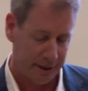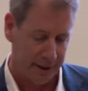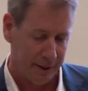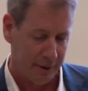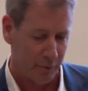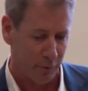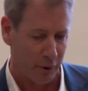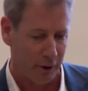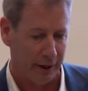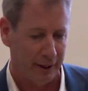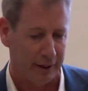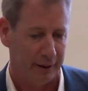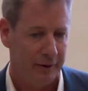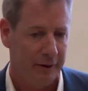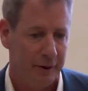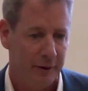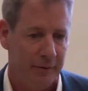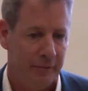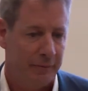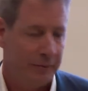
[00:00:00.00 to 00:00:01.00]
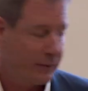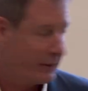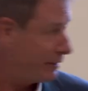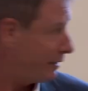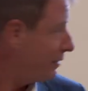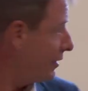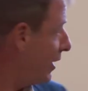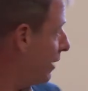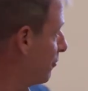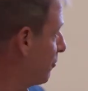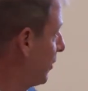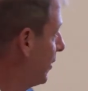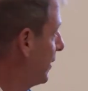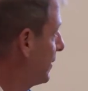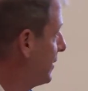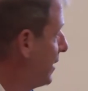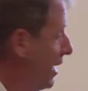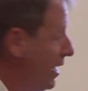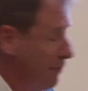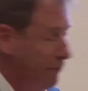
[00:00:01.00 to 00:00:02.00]
I didn't bring, because I thought I'd run out
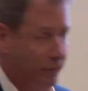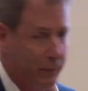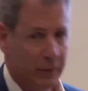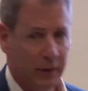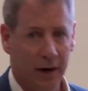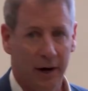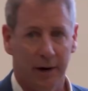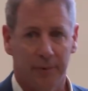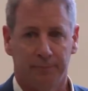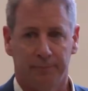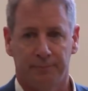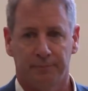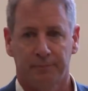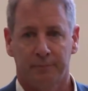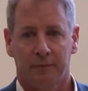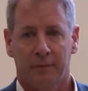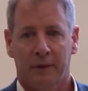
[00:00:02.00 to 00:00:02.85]
of time, um,